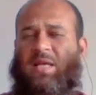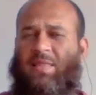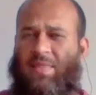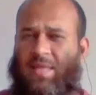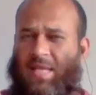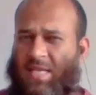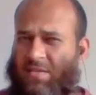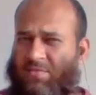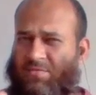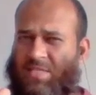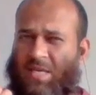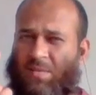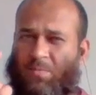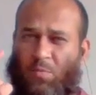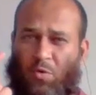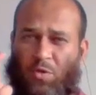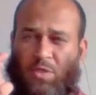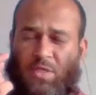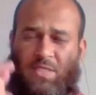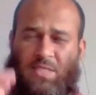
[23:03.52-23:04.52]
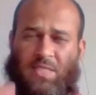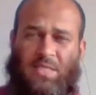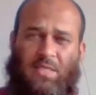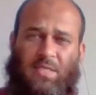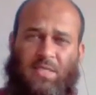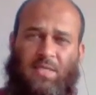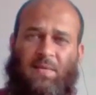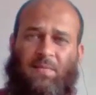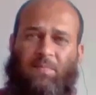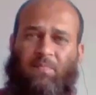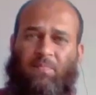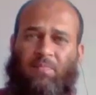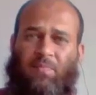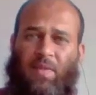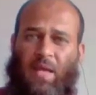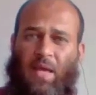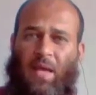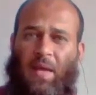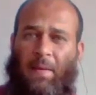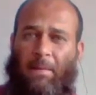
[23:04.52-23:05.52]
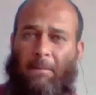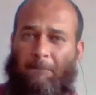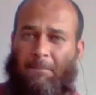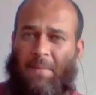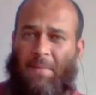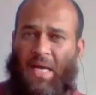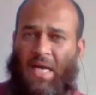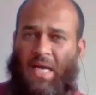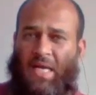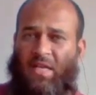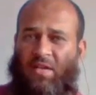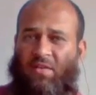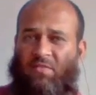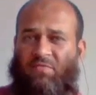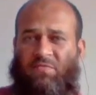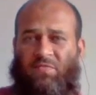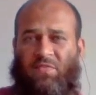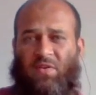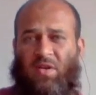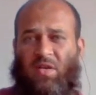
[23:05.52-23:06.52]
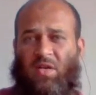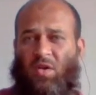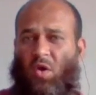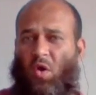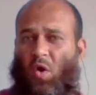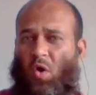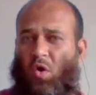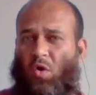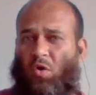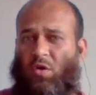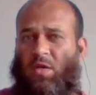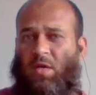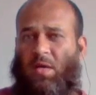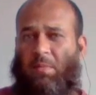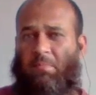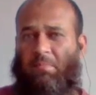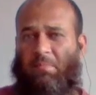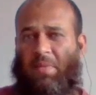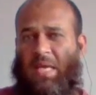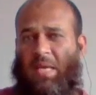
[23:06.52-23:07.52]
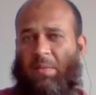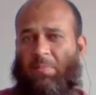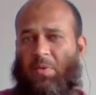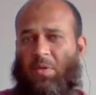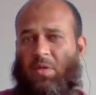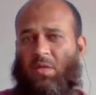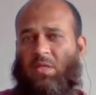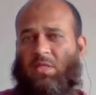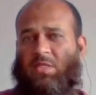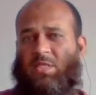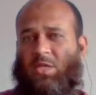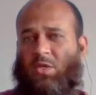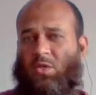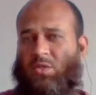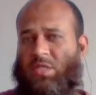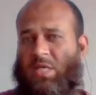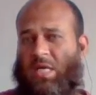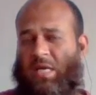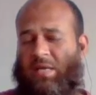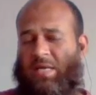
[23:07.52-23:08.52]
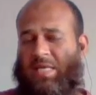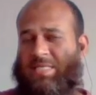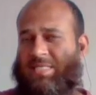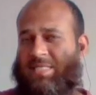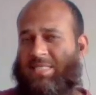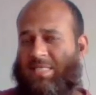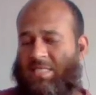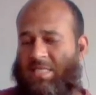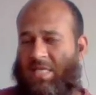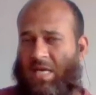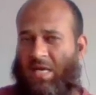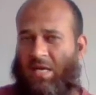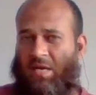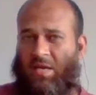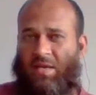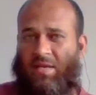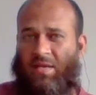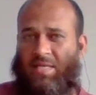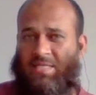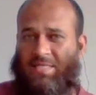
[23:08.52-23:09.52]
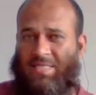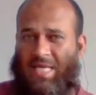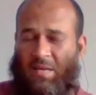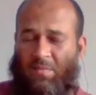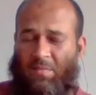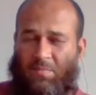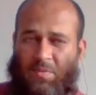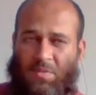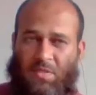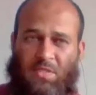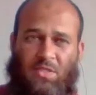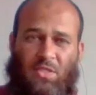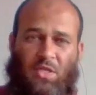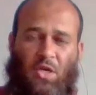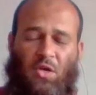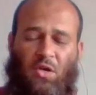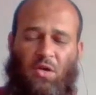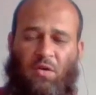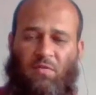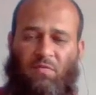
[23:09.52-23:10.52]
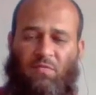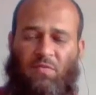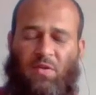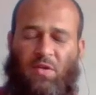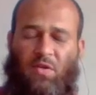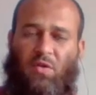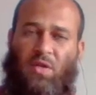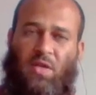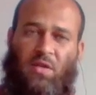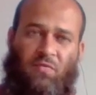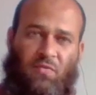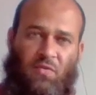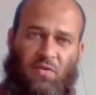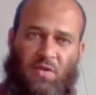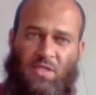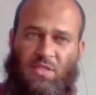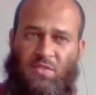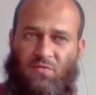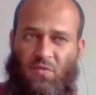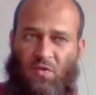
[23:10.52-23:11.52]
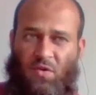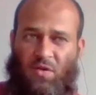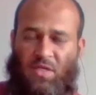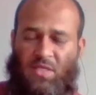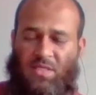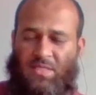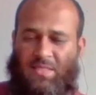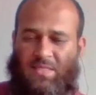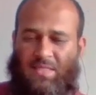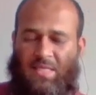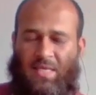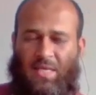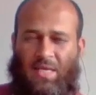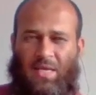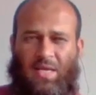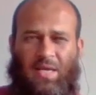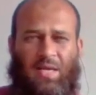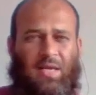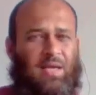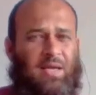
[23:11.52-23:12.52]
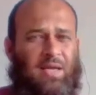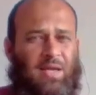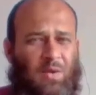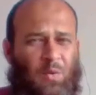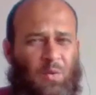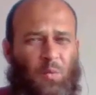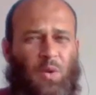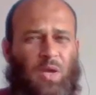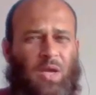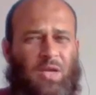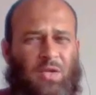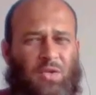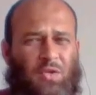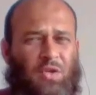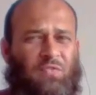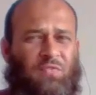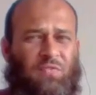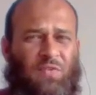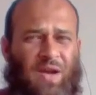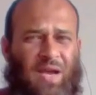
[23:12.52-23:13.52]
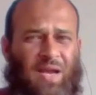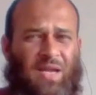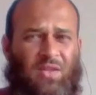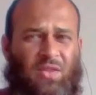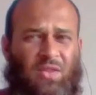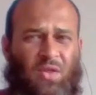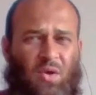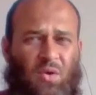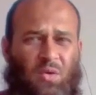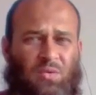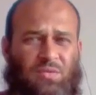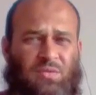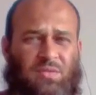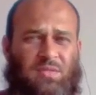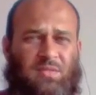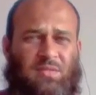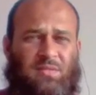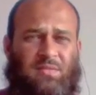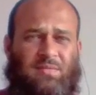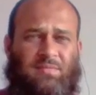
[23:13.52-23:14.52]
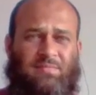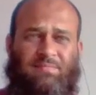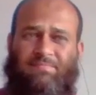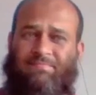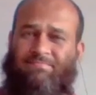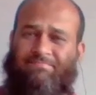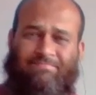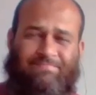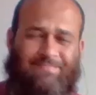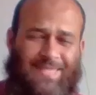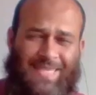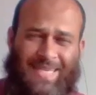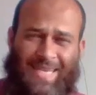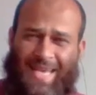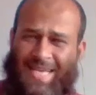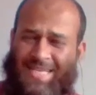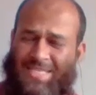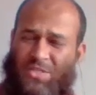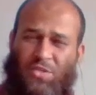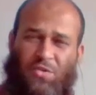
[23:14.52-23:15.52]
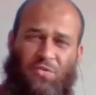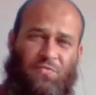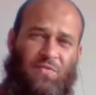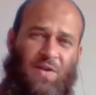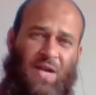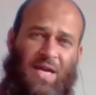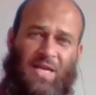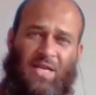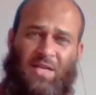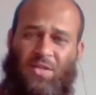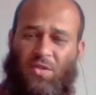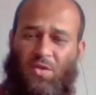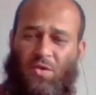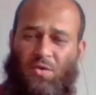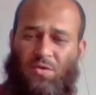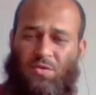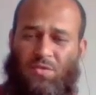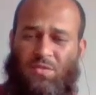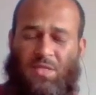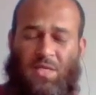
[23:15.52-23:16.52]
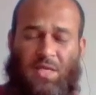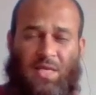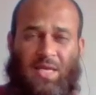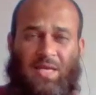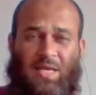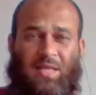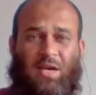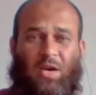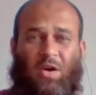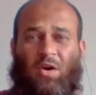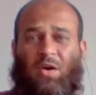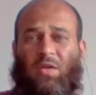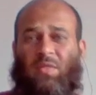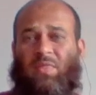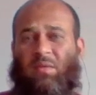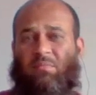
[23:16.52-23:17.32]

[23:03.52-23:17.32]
The leaves are pointed. Pine, fir, oak, maple, deodar, and cedar are examples of coniferous forests. Where do you find those? Yes, you find those on the